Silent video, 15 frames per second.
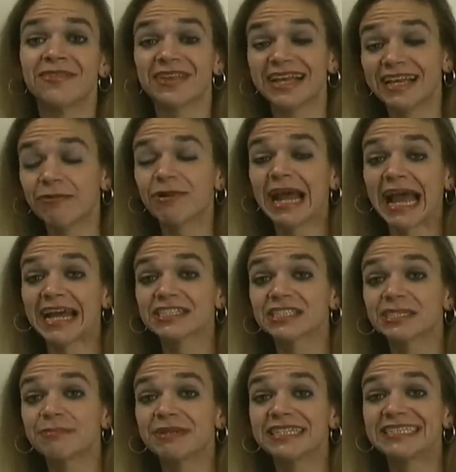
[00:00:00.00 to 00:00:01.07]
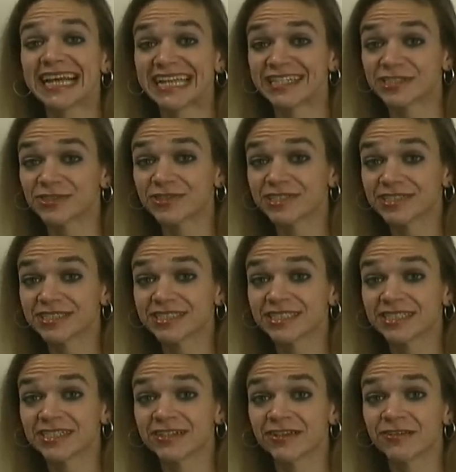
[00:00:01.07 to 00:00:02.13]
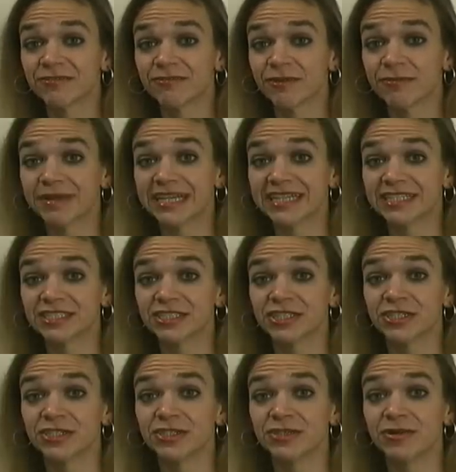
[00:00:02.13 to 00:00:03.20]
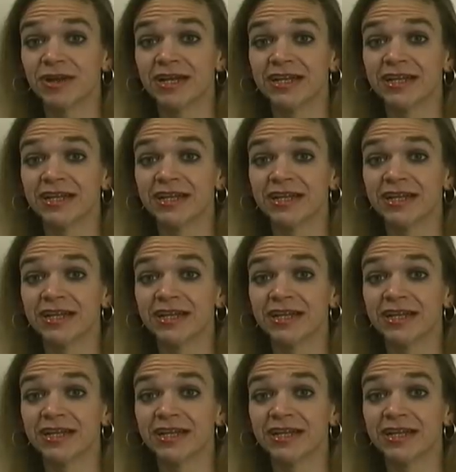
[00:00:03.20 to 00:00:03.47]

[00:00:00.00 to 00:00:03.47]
that it would actually be dangerous for me to